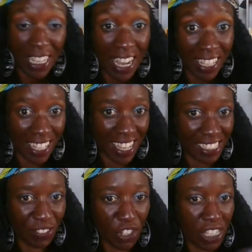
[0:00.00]
Gaia
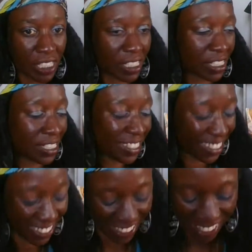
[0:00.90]
has for us.
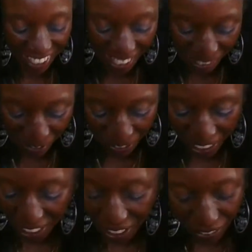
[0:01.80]

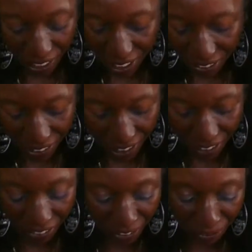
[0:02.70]
I love it. I love it. I
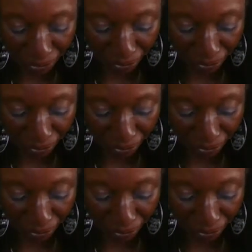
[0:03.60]
love it.